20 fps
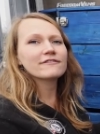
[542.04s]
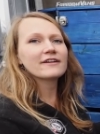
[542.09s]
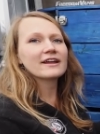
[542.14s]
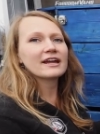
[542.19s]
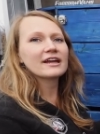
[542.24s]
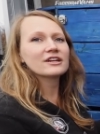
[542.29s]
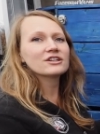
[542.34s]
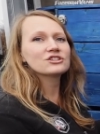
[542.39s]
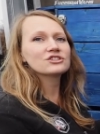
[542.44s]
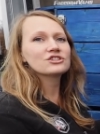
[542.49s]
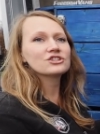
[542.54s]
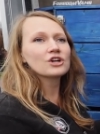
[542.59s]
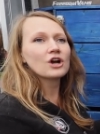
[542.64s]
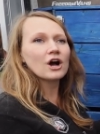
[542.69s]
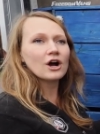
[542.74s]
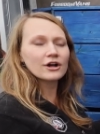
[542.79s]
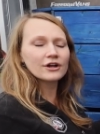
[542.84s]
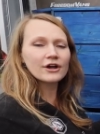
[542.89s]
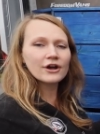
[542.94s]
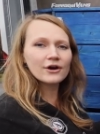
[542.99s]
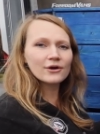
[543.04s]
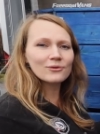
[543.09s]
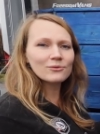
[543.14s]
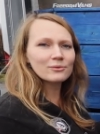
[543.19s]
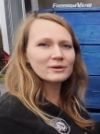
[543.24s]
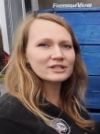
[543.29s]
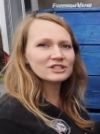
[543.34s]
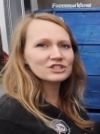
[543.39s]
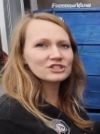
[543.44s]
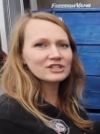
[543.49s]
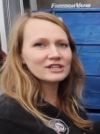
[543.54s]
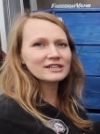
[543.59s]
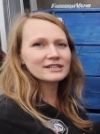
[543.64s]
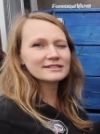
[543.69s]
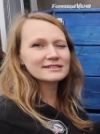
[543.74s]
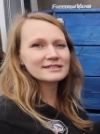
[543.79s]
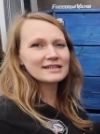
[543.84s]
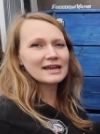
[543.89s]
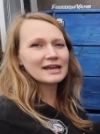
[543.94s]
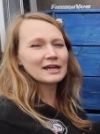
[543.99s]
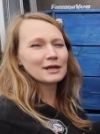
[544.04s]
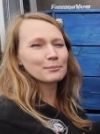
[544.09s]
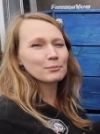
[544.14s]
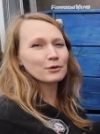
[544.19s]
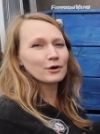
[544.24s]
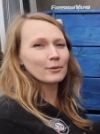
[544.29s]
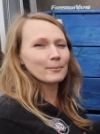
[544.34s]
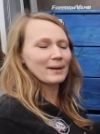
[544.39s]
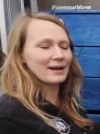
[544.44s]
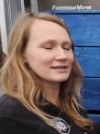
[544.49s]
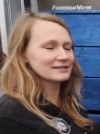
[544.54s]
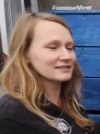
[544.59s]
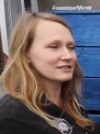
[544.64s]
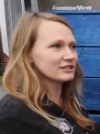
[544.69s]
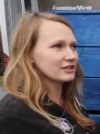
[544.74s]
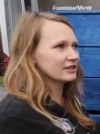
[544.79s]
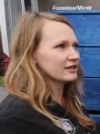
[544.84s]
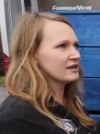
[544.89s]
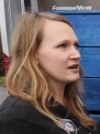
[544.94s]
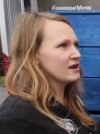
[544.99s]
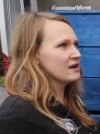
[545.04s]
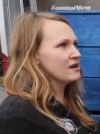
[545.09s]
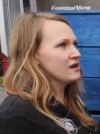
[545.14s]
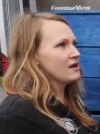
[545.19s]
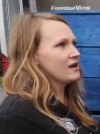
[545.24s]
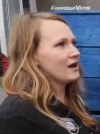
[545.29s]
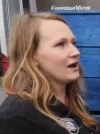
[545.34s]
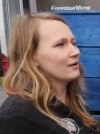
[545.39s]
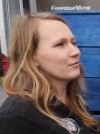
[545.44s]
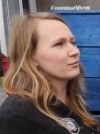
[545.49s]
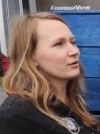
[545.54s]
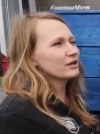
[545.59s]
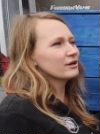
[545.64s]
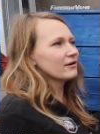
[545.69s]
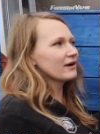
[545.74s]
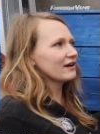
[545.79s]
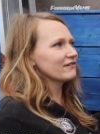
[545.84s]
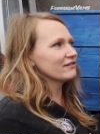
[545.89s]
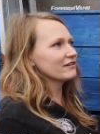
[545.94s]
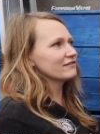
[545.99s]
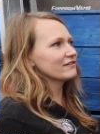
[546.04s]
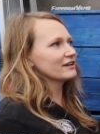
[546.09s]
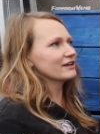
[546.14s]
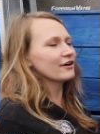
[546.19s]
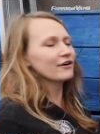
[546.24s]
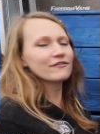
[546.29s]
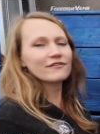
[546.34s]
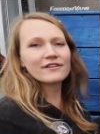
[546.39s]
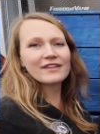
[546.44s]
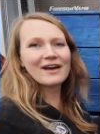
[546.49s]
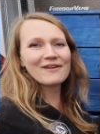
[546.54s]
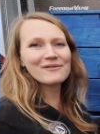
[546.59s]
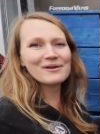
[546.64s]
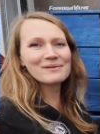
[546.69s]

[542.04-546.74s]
van Chongo, which is a ProMaster. We don't have a video for that